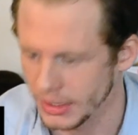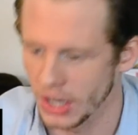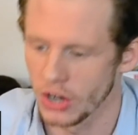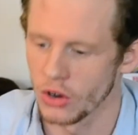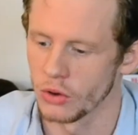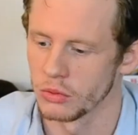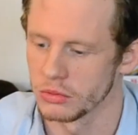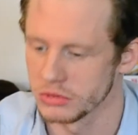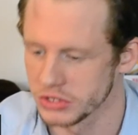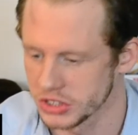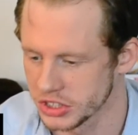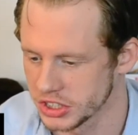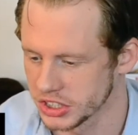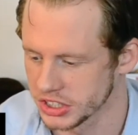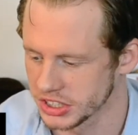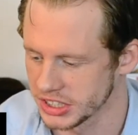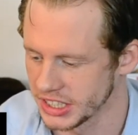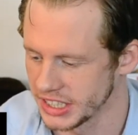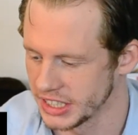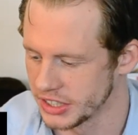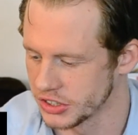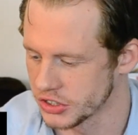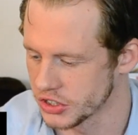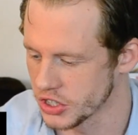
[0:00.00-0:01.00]
Oh, it's
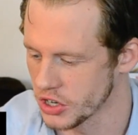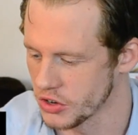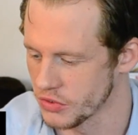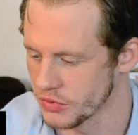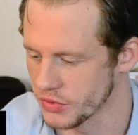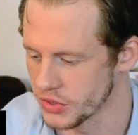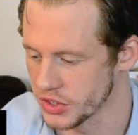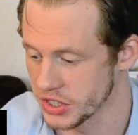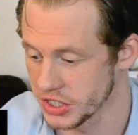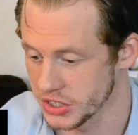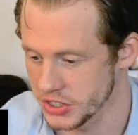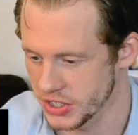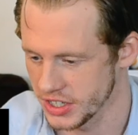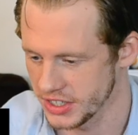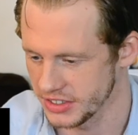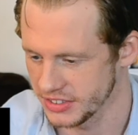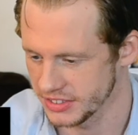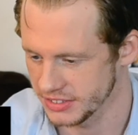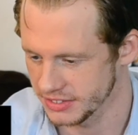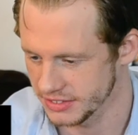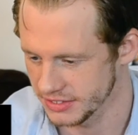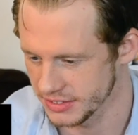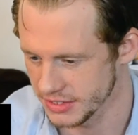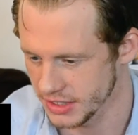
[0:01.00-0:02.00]
just the intro for the trip.
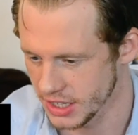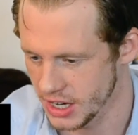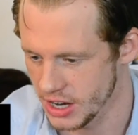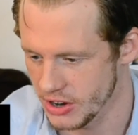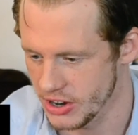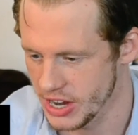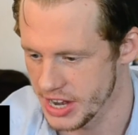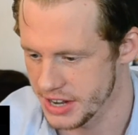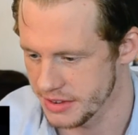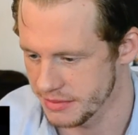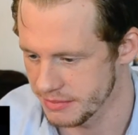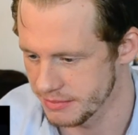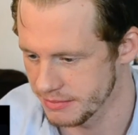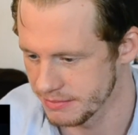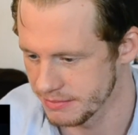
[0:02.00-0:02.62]
All right.